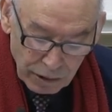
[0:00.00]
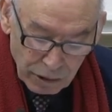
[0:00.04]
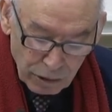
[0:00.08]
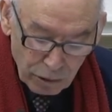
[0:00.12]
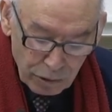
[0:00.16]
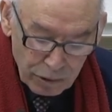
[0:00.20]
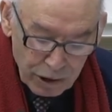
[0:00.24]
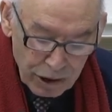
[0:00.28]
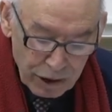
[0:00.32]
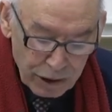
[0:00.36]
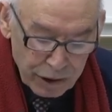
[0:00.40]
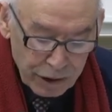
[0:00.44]

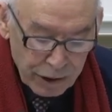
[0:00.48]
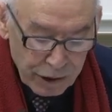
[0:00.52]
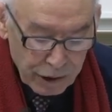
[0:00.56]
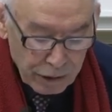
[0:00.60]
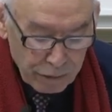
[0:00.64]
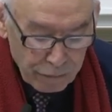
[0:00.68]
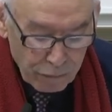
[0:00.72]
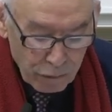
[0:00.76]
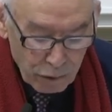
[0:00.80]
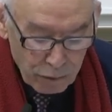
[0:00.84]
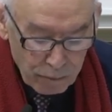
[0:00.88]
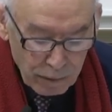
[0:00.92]
So the
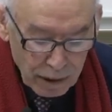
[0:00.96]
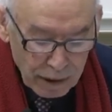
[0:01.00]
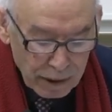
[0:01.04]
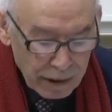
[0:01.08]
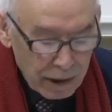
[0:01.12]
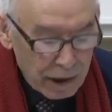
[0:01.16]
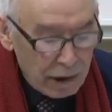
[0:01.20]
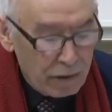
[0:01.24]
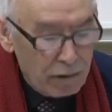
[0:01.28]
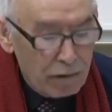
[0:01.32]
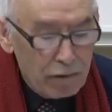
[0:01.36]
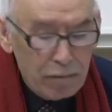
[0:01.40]
informal
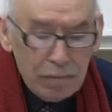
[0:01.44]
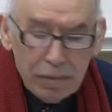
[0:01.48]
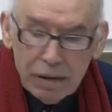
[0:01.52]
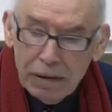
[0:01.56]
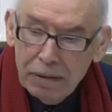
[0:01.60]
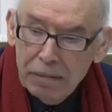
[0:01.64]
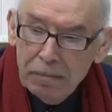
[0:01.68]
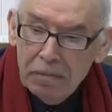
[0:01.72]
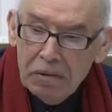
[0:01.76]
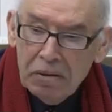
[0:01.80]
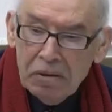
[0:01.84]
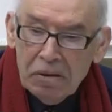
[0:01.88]

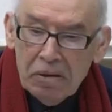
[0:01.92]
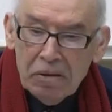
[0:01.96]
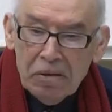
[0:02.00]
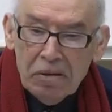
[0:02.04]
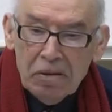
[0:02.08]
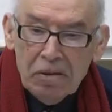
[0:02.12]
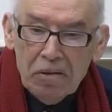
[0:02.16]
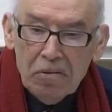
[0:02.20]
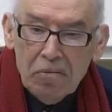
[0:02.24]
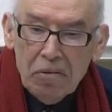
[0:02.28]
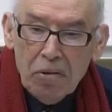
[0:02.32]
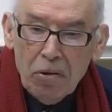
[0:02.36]
economy,
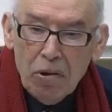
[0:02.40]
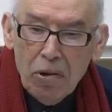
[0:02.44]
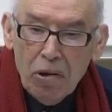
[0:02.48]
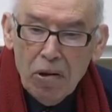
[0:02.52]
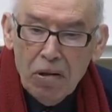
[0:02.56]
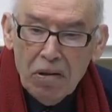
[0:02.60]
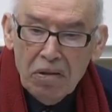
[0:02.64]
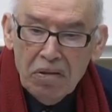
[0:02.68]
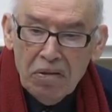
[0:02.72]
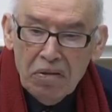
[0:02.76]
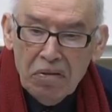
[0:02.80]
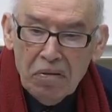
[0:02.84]

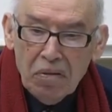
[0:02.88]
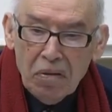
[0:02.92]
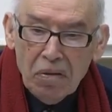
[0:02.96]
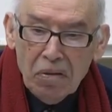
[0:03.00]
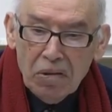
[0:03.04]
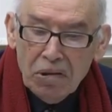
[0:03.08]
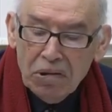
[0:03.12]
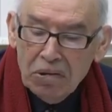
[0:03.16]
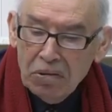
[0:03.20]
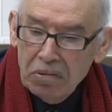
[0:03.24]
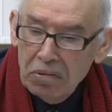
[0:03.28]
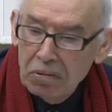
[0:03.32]
called, you know,
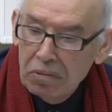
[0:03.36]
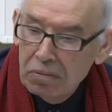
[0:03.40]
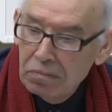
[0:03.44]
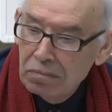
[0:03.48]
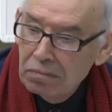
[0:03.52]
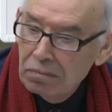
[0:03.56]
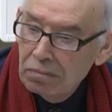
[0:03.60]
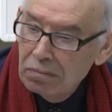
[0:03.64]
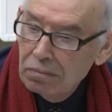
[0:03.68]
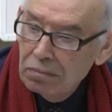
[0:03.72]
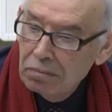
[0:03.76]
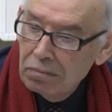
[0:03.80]
also, you know,
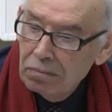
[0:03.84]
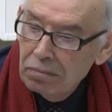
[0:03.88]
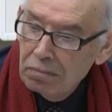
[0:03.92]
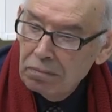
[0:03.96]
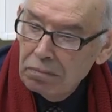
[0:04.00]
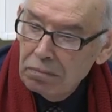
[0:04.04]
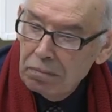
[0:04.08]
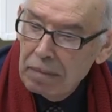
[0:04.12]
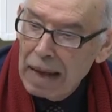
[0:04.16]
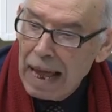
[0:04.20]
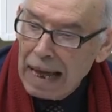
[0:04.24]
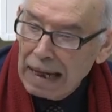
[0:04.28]

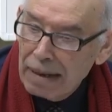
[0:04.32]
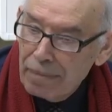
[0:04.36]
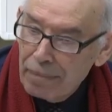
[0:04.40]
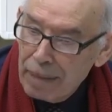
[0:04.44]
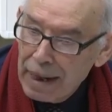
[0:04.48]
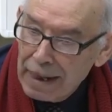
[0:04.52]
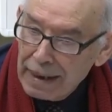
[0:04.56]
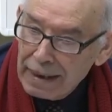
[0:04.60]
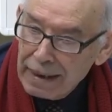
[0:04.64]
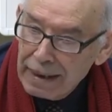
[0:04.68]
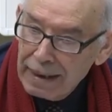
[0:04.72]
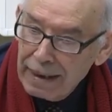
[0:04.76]
black
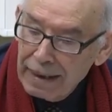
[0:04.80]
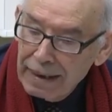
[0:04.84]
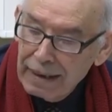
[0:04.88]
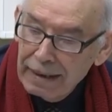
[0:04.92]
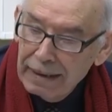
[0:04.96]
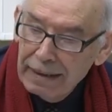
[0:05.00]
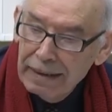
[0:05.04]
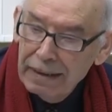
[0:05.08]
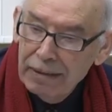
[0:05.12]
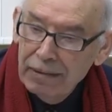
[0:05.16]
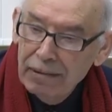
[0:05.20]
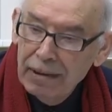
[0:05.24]

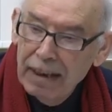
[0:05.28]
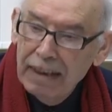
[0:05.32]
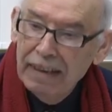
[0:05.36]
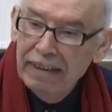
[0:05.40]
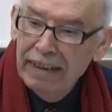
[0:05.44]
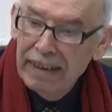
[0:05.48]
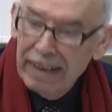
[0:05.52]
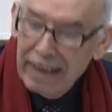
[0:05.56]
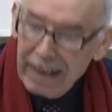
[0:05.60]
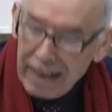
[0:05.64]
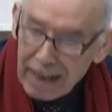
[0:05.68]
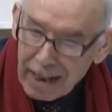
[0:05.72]
market, you know,
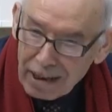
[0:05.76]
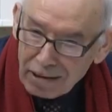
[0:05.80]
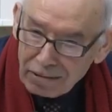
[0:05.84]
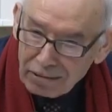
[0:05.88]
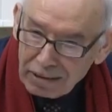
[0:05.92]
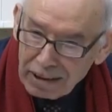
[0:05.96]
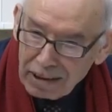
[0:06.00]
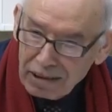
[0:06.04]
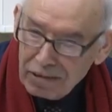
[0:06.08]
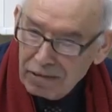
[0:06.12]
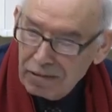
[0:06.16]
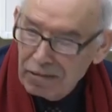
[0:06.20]

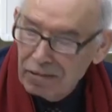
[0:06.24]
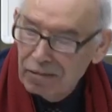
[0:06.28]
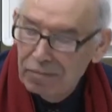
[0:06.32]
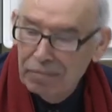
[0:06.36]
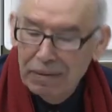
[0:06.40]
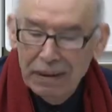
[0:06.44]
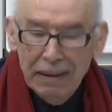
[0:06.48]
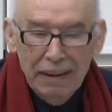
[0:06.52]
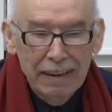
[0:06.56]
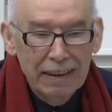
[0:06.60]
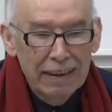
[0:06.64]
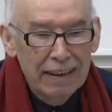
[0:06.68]
underground
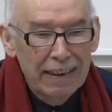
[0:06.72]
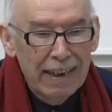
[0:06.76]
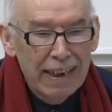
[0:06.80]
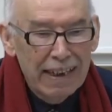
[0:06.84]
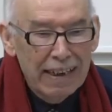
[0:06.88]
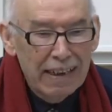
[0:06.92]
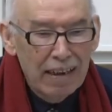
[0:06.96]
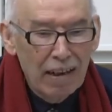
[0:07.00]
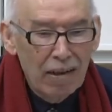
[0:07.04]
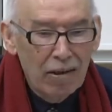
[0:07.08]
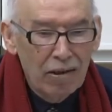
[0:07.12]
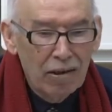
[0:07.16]
economy.
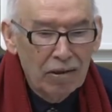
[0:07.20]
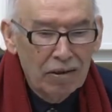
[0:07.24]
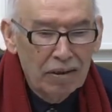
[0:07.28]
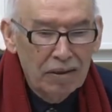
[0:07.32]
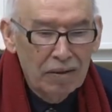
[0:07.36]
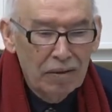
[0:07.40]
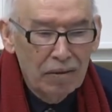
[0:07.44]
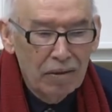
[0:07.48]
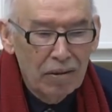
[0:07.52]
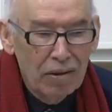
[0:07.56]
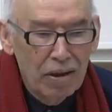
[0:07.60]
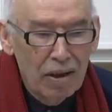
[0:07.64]
There are a lot,
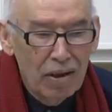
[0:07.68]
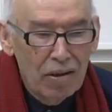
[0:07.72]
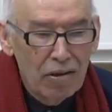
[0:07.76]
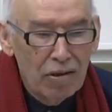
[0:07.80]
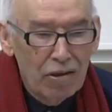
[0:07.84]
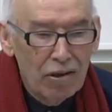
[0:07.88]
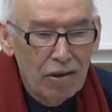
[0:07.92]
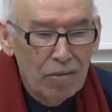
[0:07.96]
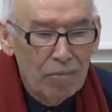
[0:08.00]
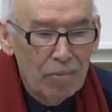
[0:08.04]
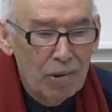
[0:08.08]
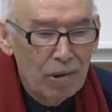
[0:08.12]
you know,
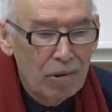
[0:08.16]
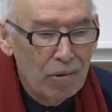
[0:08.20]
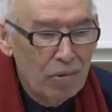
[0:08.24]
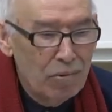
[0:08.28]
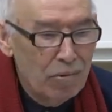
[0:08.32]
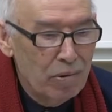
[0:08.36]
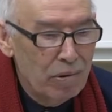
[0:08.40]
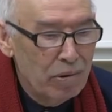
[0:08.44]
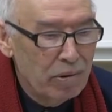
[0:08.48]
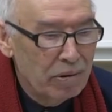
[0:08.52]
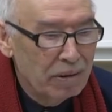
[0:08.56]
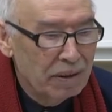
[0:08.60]

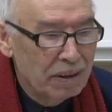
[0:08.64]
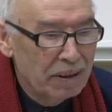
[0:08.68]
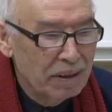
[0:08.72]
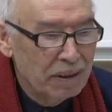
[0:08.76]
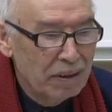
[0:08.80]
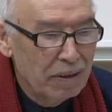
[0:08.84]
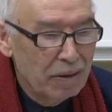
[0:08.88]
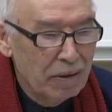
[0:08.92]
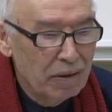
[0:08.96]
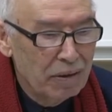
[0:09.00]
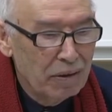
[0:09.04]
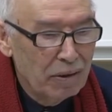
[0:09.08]
words
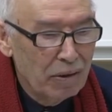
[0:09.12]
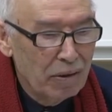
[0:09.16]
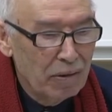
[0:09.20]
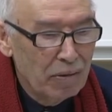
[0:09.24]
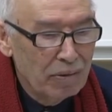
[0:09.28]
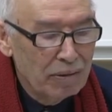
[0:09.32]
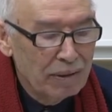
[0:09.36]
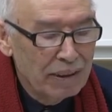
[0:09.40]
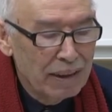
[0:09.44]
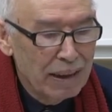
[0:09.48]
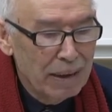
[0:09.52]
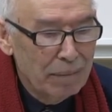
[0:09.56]
and
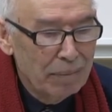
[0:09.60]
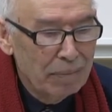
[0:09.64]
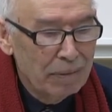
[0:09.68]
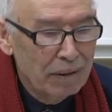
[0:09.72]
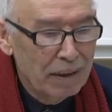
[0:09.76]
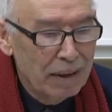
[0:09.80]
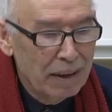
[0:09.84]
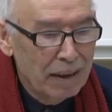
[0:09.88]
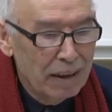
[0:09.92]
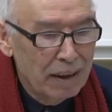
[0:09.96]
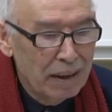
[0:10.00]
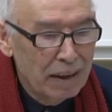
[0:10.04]

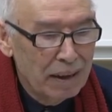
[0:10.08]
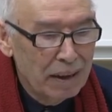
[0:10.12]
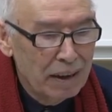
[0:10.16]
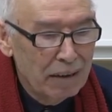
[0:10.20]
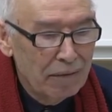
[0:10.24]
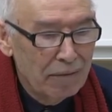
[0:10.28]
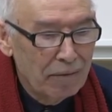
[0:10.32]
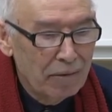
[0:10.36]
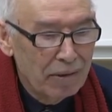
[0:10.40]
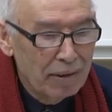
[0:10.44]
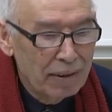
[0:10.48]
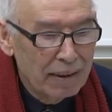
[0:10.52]
concept
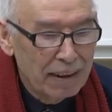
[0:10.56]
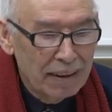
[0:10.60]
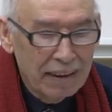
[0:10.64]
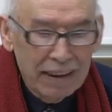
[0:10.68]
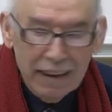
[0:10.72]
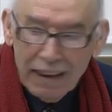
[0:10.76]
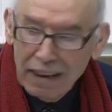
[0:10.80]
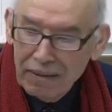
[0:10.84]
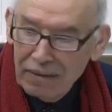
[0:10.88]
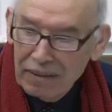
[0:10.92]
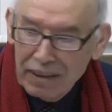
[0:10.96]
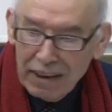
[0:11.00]
for that.
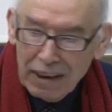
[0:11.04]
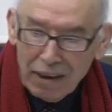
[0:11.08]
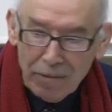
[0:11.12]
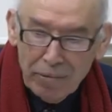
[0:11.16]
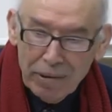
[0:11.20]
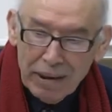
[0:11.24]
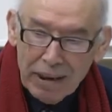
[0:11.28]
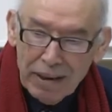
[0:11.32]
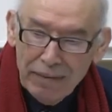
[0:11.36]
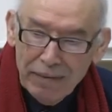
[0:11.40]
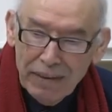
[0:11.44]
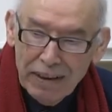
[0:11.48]
In Africa,
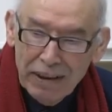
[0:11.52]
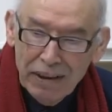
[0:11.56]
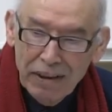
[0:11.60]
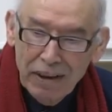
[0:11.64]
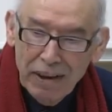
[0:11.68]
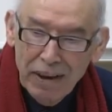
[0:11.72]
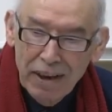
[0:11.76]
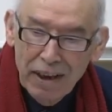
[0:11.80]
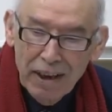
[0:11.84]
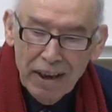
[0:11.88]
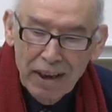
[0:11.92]
wherever